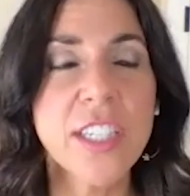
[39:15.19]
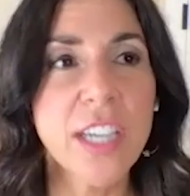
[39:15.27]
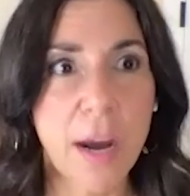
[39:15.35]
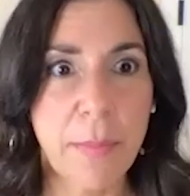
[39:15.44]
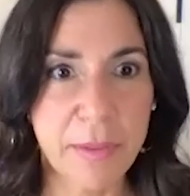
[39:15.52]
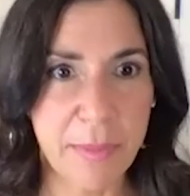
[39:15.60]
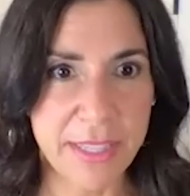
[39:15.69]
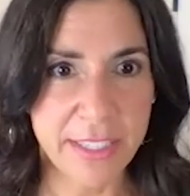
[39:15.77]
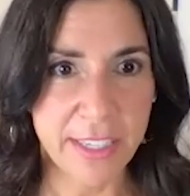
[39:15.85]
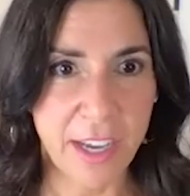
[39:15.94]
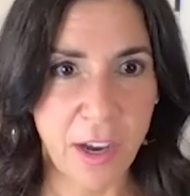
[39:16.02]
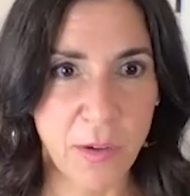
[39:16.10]
a couple of months
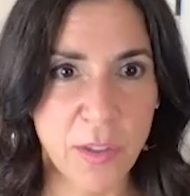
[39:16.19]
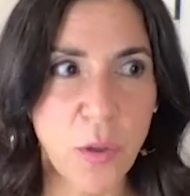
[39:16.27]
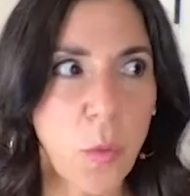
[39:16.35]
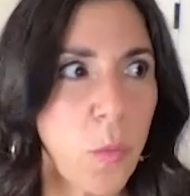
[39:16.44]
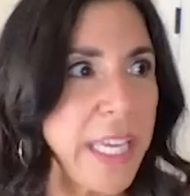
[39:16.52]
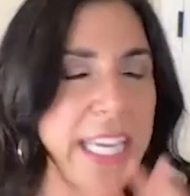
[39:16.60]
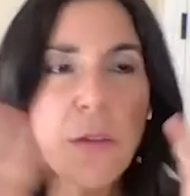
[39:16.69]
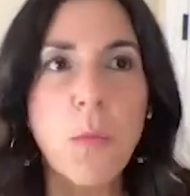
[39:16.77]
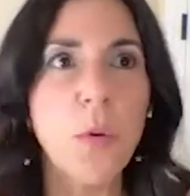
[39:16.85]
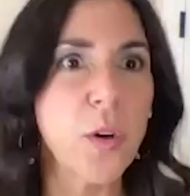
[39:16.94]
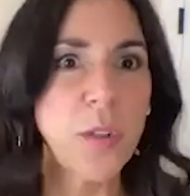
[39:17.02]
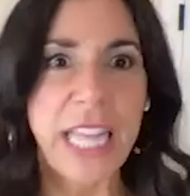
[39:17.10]
ago. So we
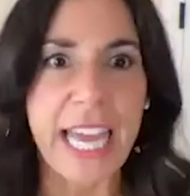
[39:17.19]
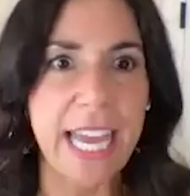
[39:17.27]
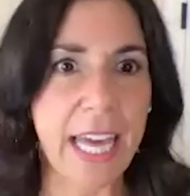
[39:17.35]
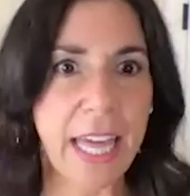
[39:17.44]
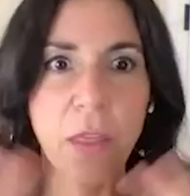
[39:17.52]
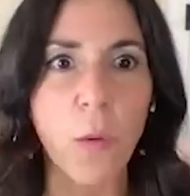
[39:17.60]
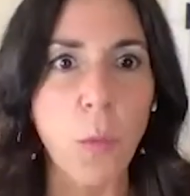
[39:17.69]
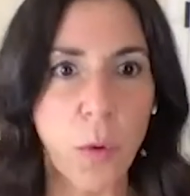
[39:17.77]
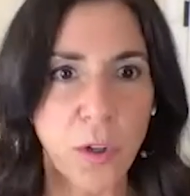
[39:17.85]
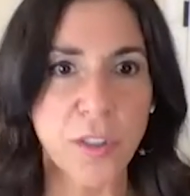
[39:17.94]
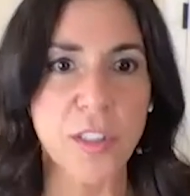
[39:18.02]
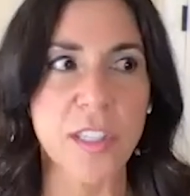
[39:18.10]
were like the
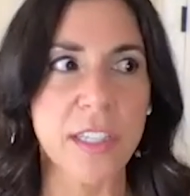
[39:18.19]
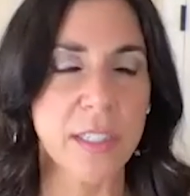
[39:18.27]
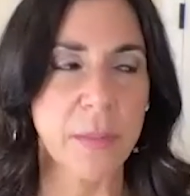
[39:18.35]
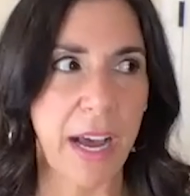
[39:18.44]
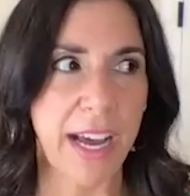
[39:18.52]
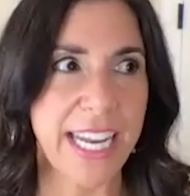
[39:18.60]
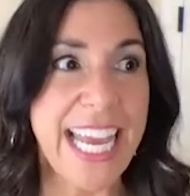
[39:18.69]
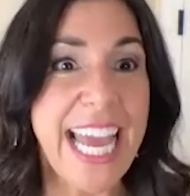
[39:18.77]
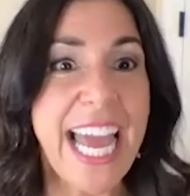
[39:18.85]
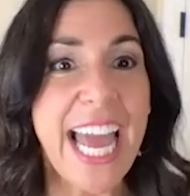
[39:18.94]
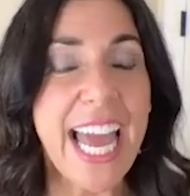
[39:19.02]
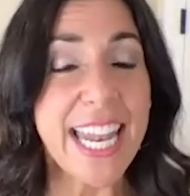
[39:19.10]
worst spot.
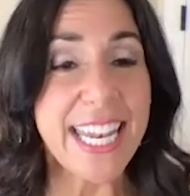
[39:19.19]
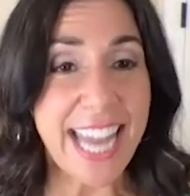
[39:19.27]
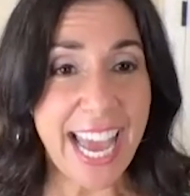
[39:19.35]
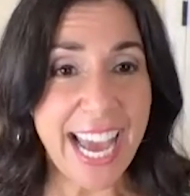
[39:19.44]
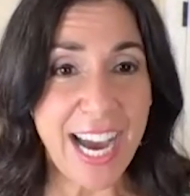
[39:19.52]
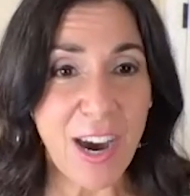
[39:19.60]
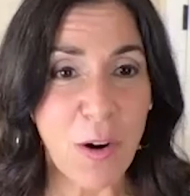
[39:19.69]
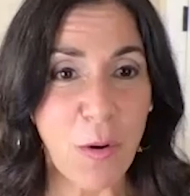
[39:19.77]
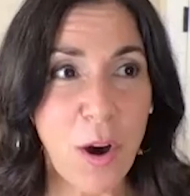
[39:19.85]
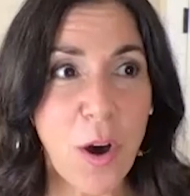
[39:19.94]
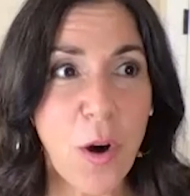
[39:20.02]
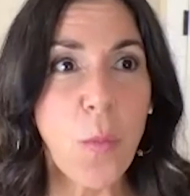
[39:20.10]
And now
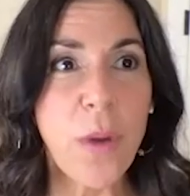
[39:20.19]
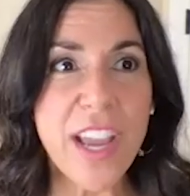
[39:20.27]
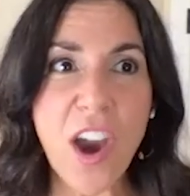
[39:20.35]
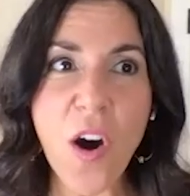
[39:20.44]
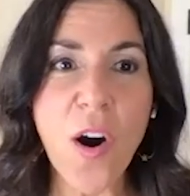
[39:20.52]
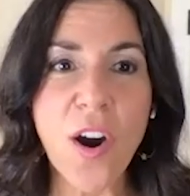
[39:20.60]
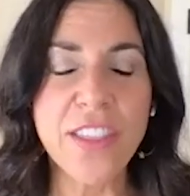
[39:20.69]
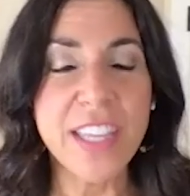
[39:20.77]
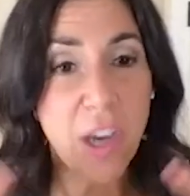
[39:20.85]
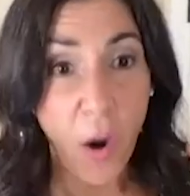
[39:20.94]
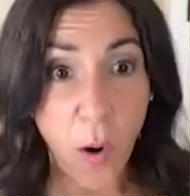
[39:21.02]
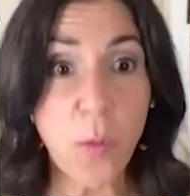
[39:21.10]
we are
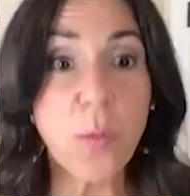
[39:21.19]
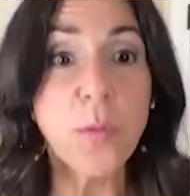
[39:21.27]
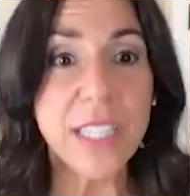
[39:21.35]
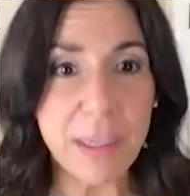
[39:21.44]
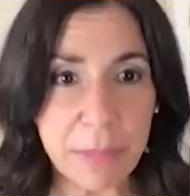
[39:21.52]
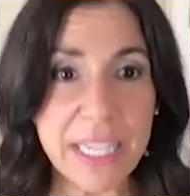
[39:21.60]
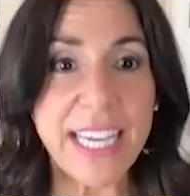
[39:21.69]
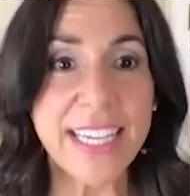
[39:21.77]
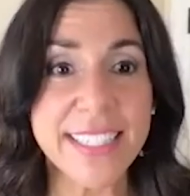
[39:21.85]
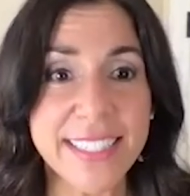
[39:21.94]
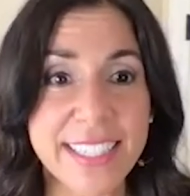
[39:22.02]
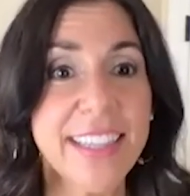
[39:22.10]
the only
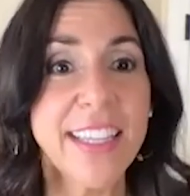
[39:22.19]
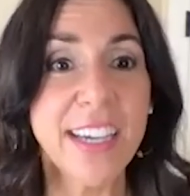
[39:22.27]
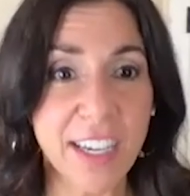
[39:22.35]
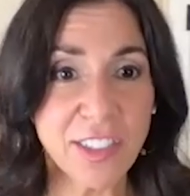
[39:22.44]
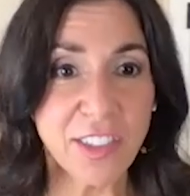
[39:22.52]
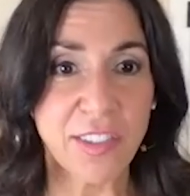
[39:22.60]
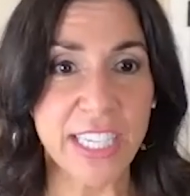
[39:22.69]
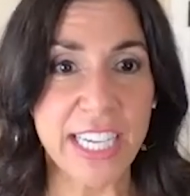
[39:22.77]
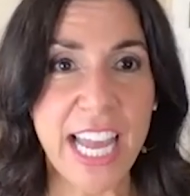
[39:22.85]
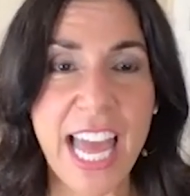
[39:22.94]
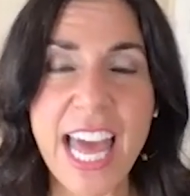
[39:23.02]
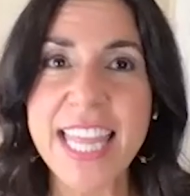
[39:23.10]
place in the country
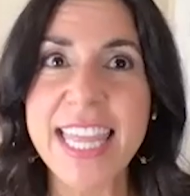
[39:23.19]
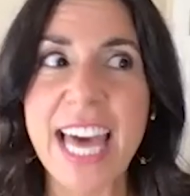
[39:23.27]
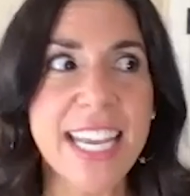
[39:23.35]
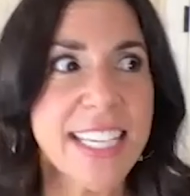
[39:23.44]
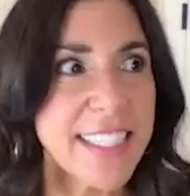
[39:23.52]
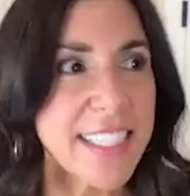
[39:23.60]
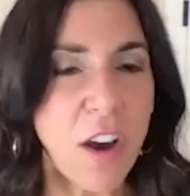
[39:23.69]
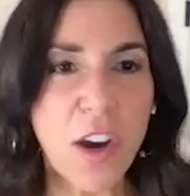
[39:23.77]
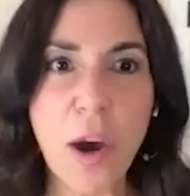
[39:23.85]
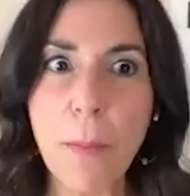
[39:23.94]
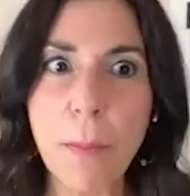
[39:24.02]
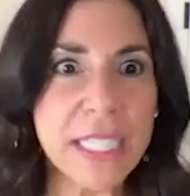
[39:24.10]
that has
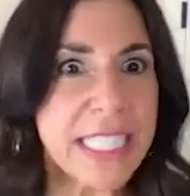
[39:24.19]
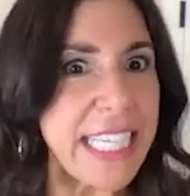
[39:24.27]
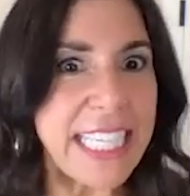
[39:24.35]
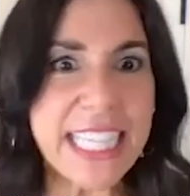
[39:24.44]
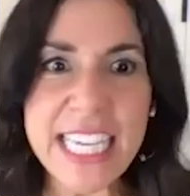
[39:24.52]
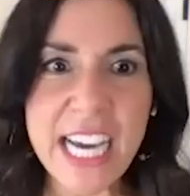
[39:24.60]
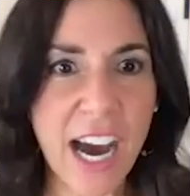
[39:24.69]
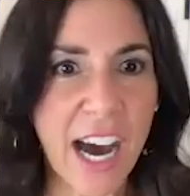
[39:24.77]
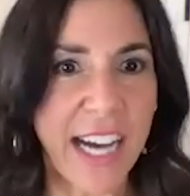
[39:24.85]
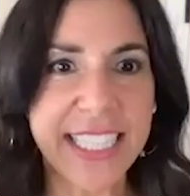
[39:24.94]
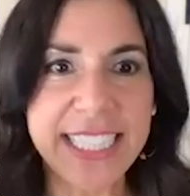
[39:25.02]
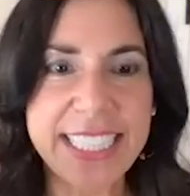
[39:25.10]
completely
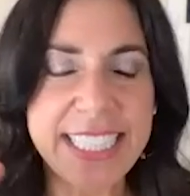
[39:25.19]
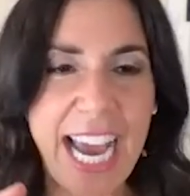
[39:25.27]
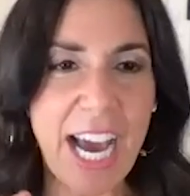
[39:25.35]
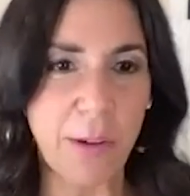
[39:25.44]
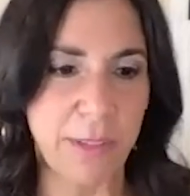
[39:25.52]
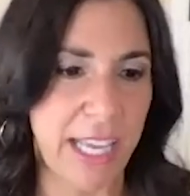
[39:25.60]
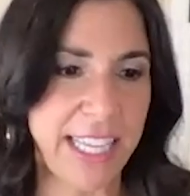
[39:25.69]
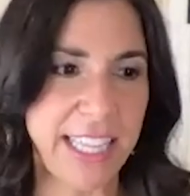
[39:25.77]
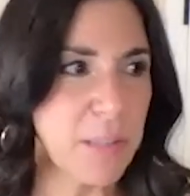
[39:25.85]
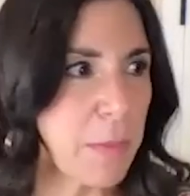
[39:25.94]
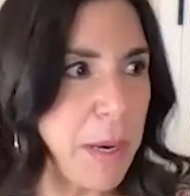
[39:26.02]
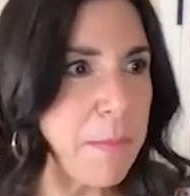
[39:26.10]
gone down. Like
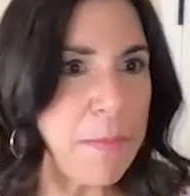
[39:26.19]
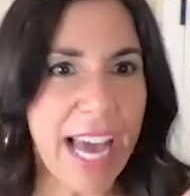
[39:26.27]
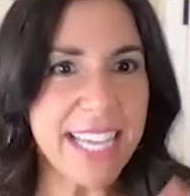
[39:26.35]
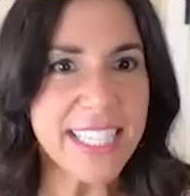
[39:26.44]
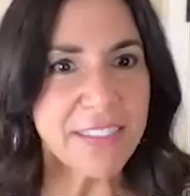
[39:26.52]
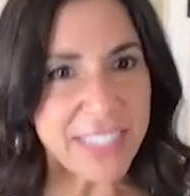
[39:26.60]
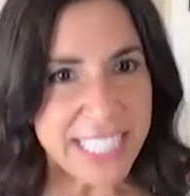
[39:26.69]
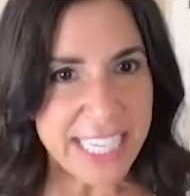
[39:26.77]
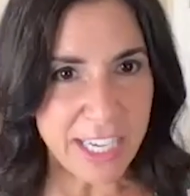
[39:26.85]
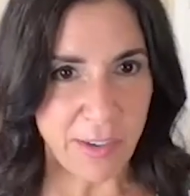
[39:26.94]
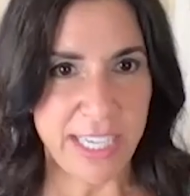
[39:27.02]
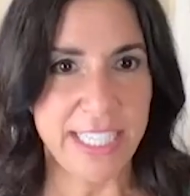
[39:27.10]
it's been a massive
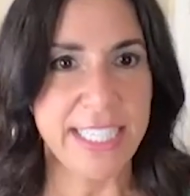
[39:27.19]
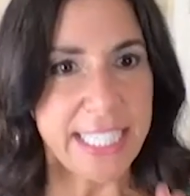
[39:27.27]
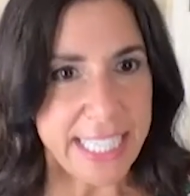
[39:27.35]
decrease in